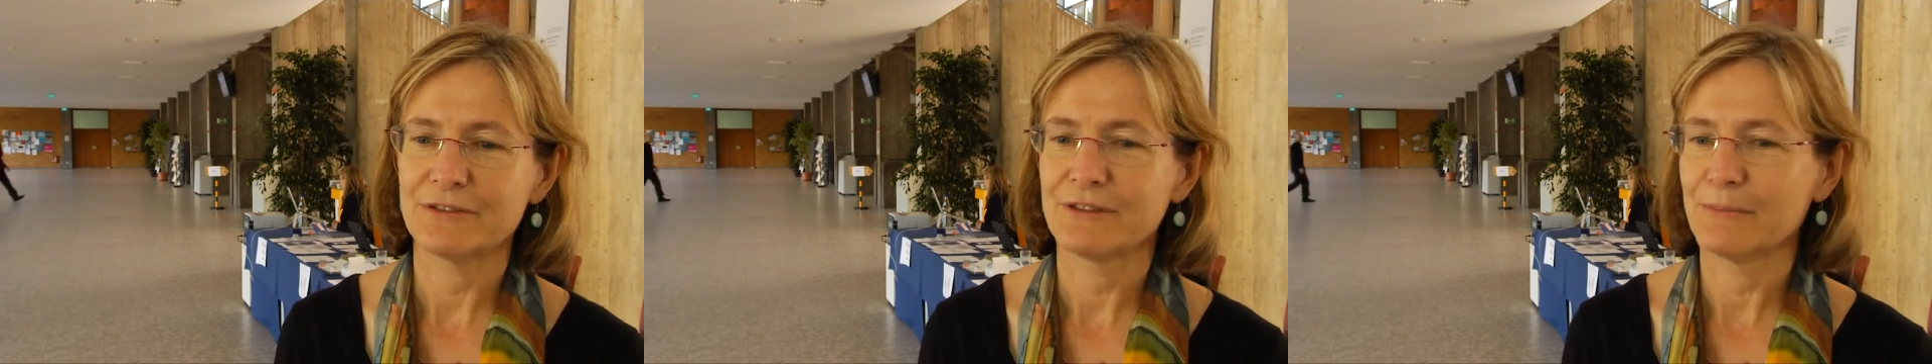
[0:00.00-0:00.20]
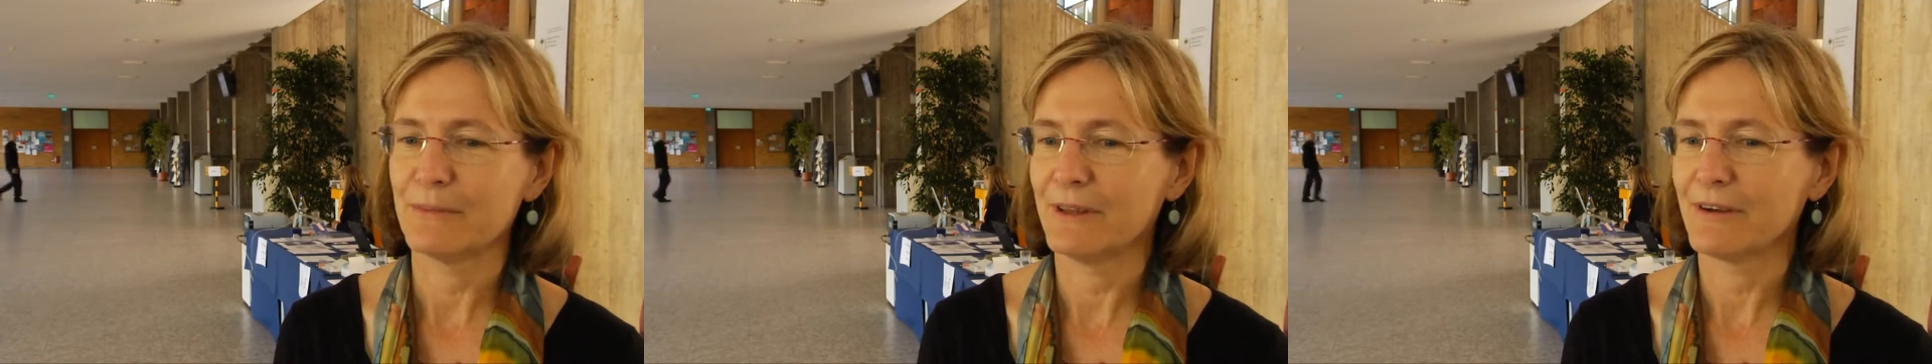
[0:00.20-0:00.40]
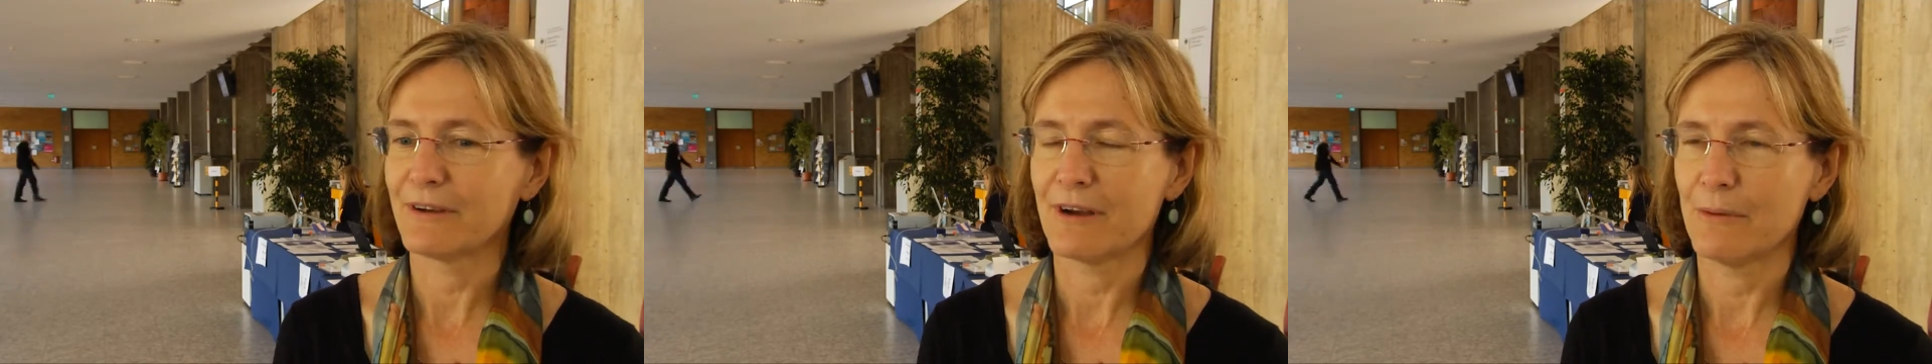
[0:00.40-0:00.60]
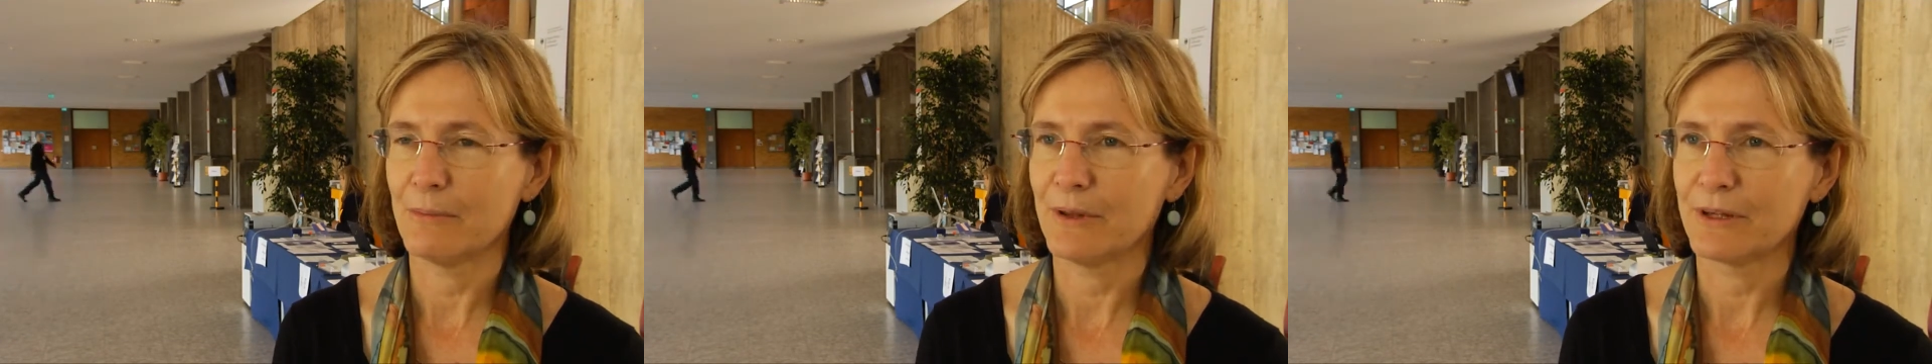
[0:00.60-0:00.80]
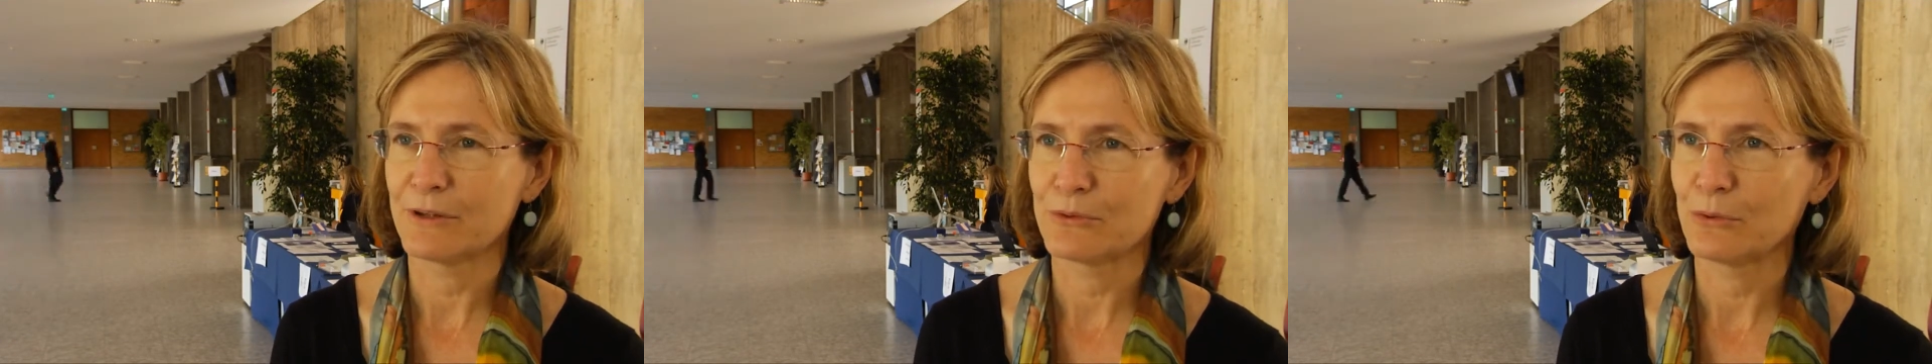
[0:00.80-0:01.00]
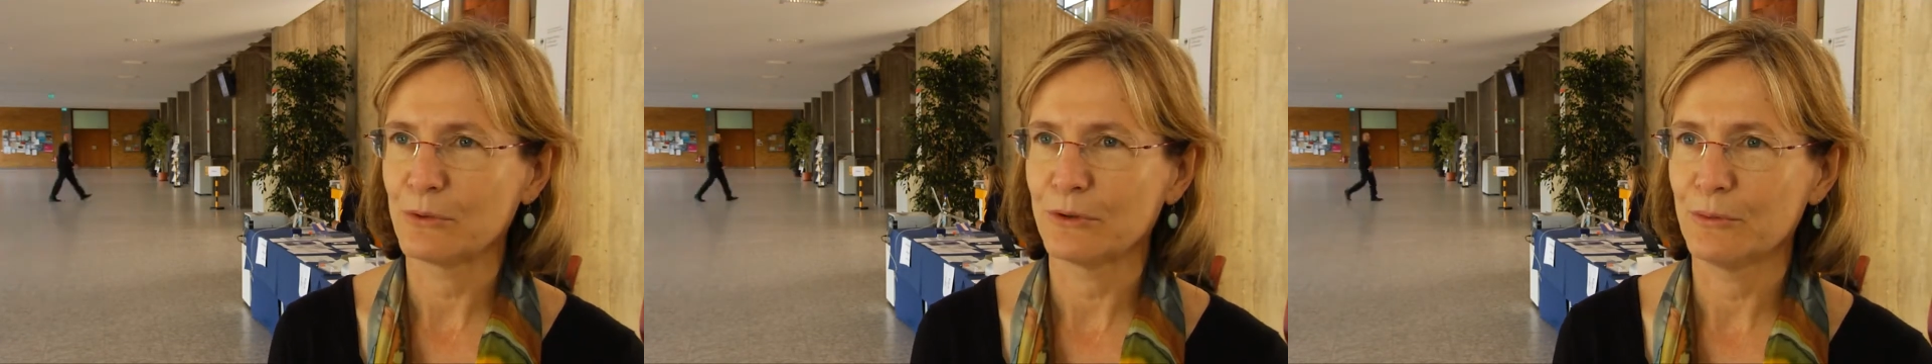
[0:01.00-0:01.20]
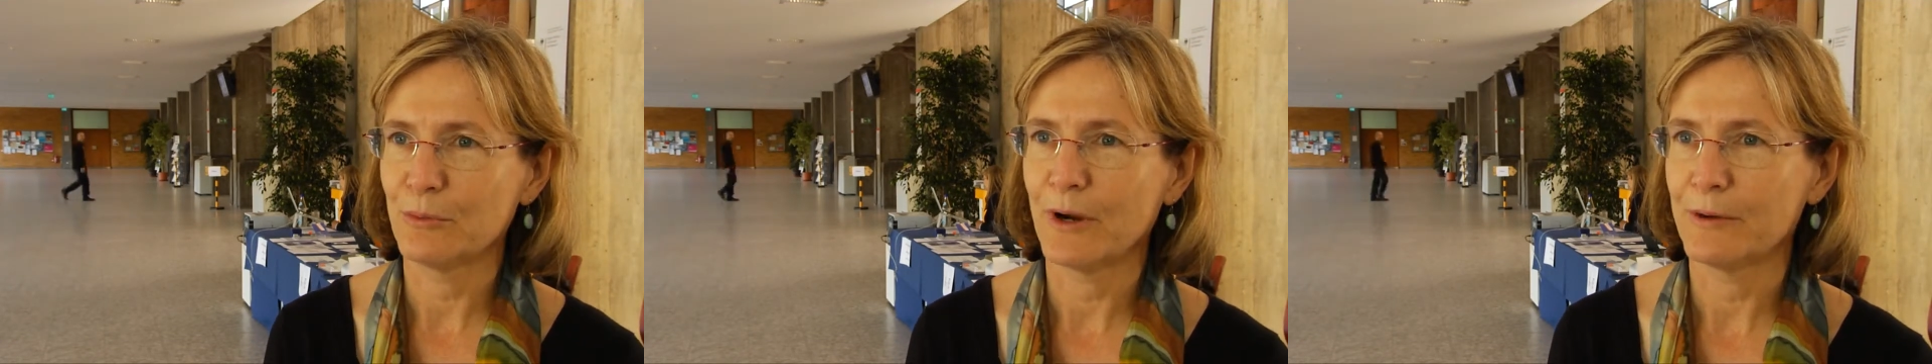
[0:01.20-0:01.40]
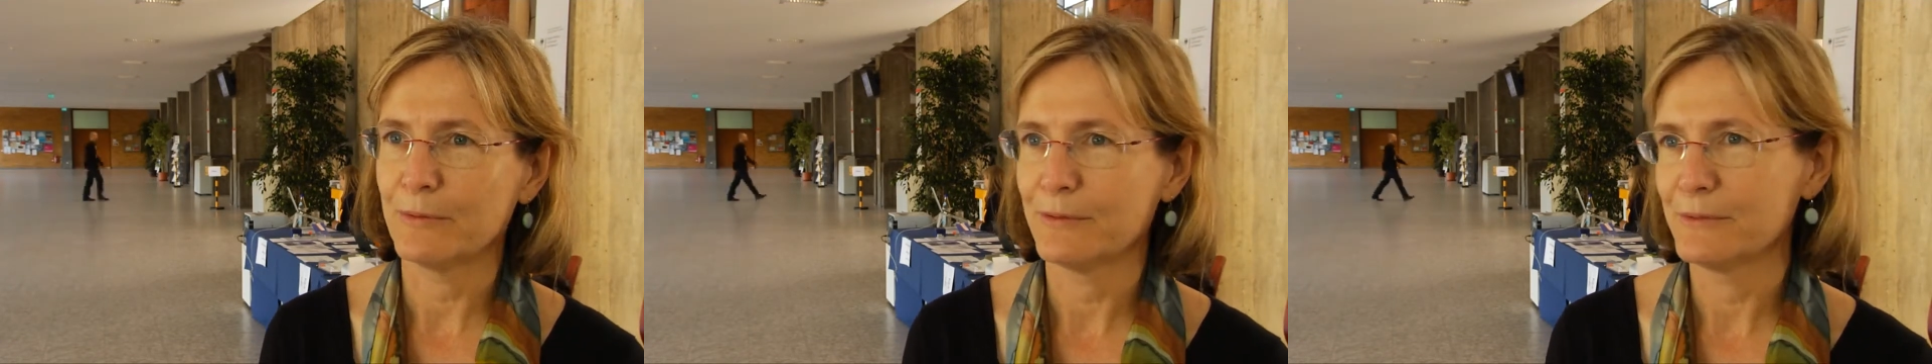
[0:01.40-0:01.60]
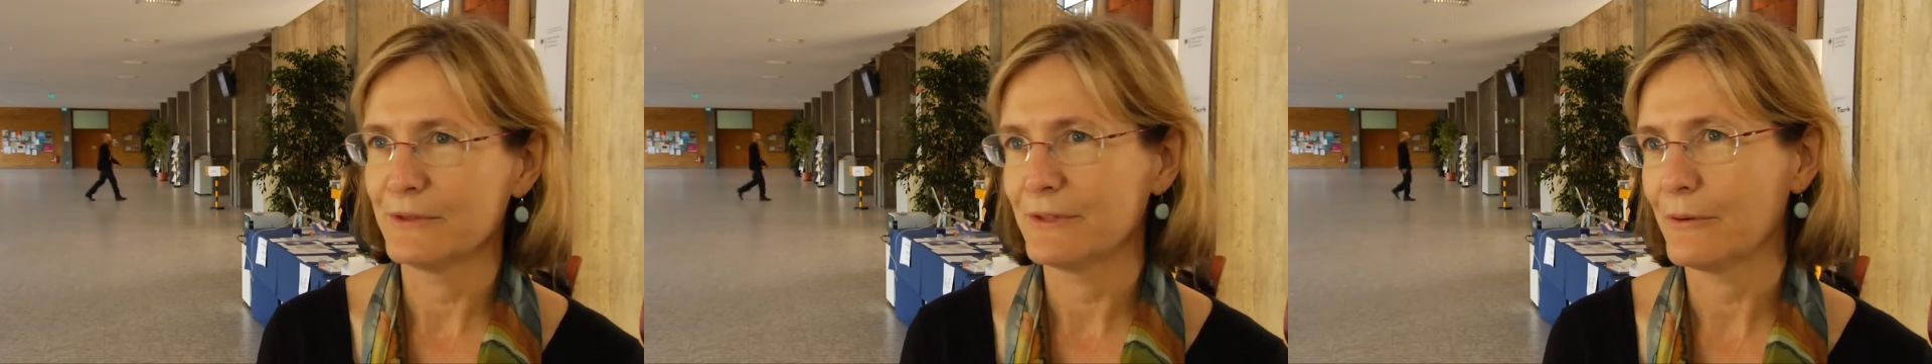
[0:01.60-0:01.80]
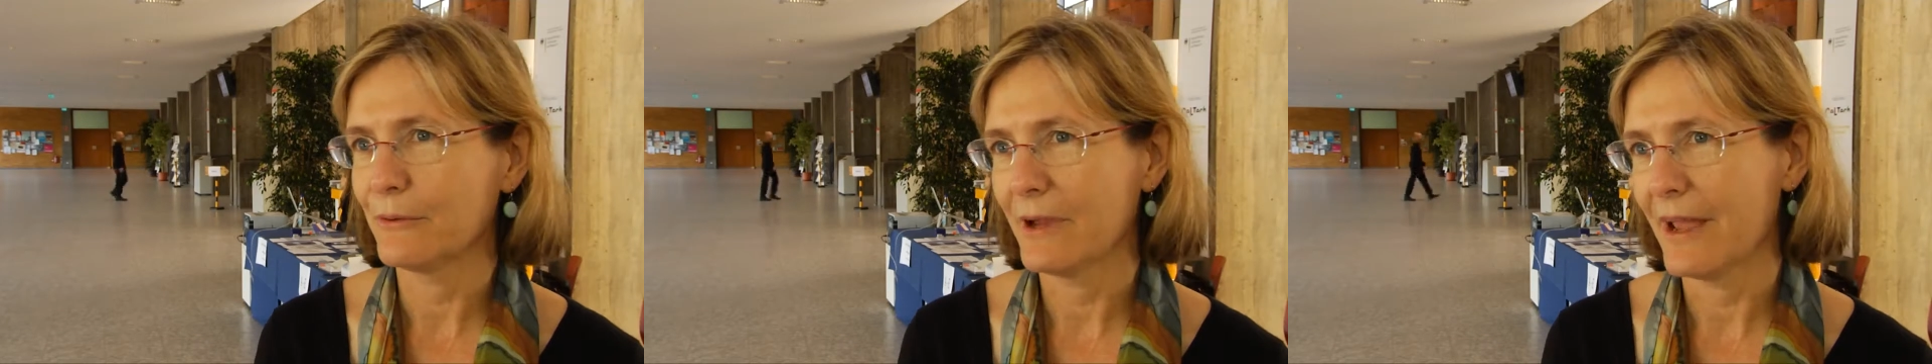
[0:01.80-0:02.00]
some of the complex world
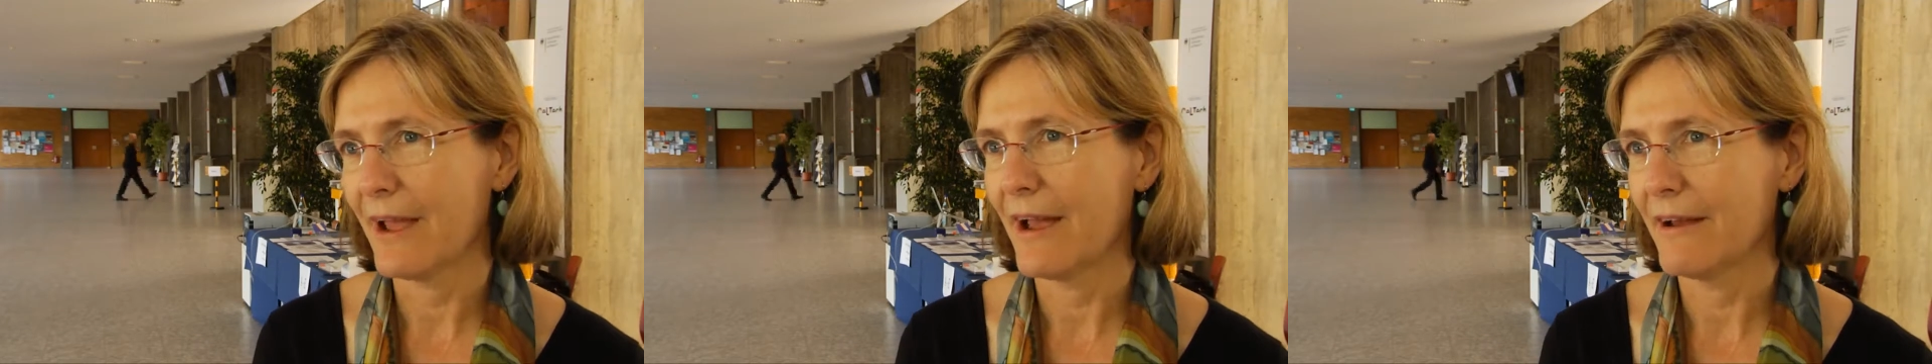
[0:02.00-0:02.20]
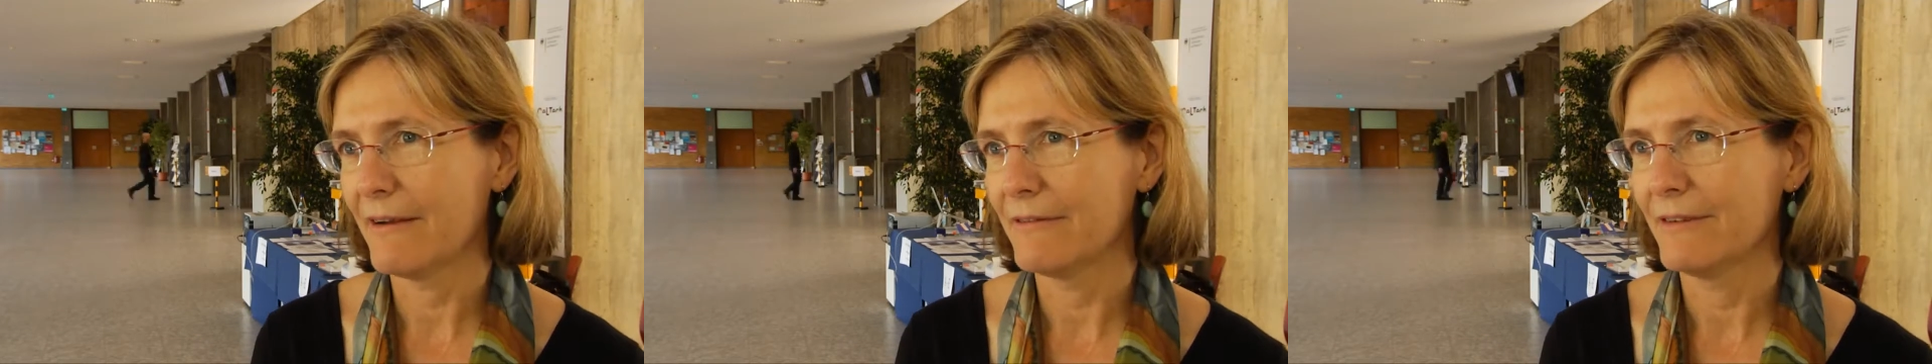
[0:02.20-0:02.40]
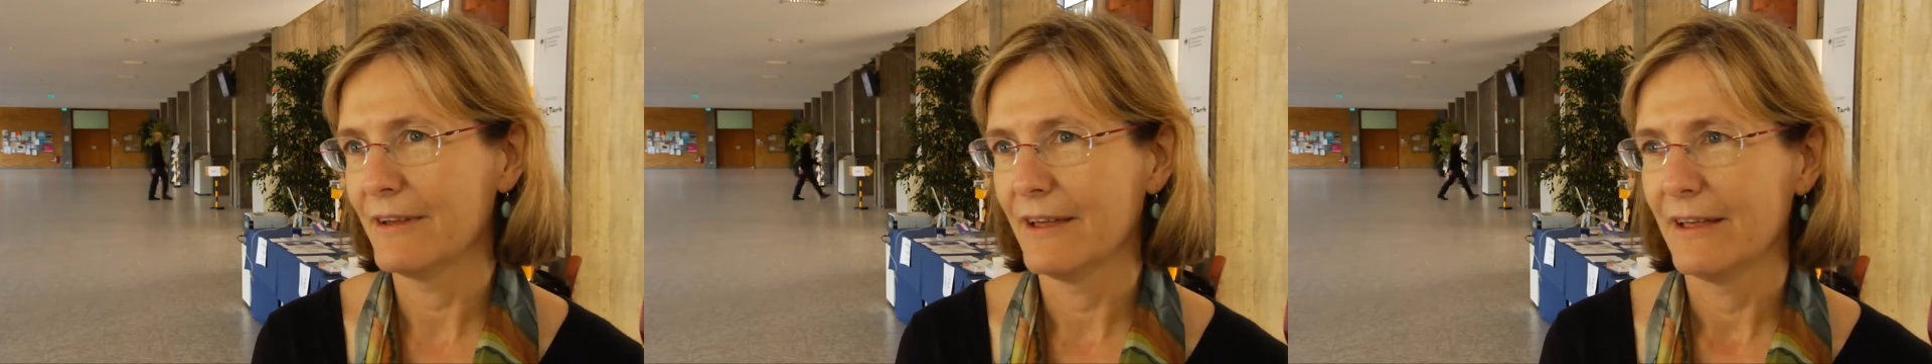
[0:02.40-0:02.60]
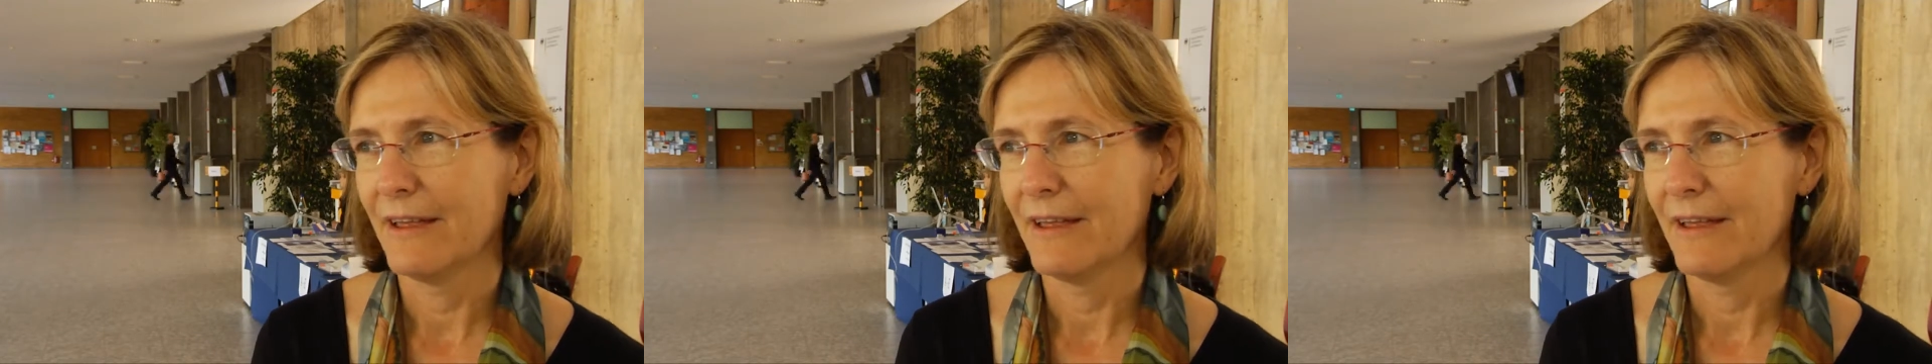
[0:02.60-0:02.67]
problems that we have